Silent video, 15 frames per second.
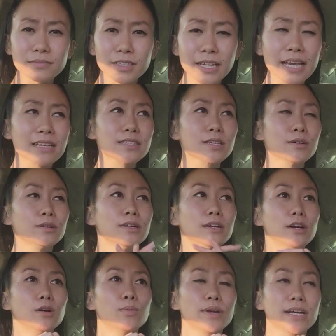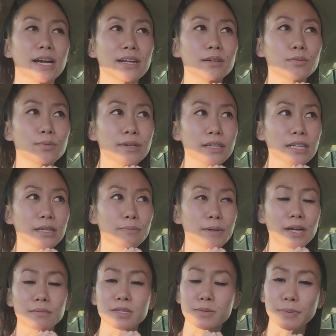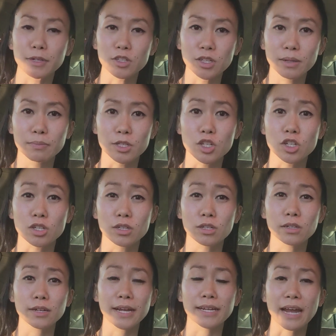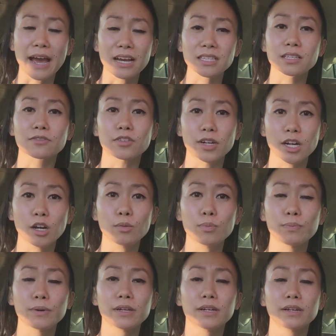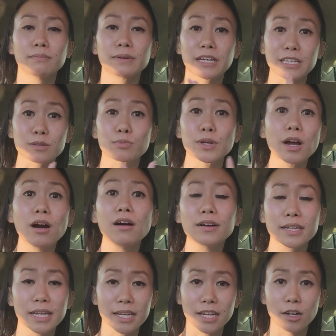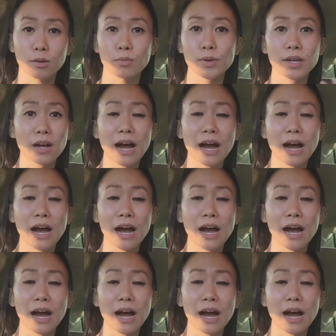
Okay, so we got to really become spiritually mature and ask for help, because we all need help.